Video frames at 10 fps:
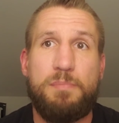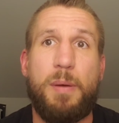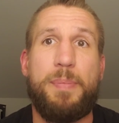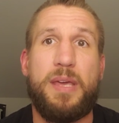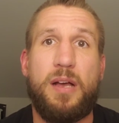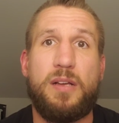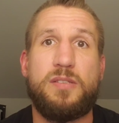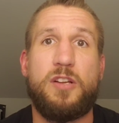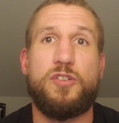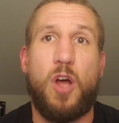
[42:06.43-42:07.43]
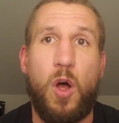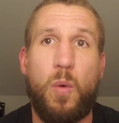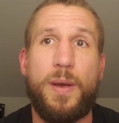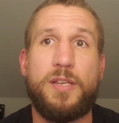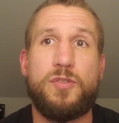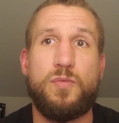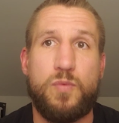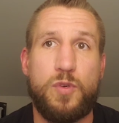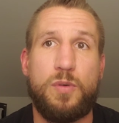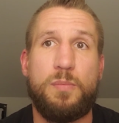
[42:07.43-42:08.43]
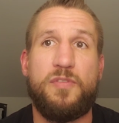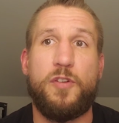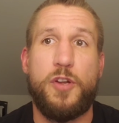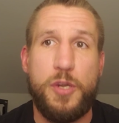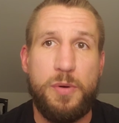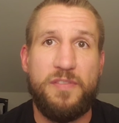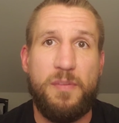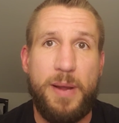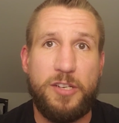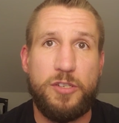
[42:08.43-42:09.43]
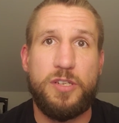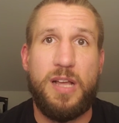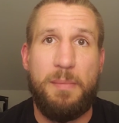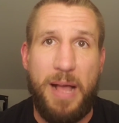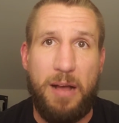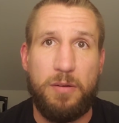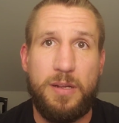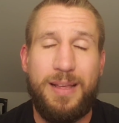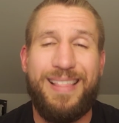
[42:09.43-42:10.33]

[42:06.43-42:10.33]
but because there's always room for new information to come out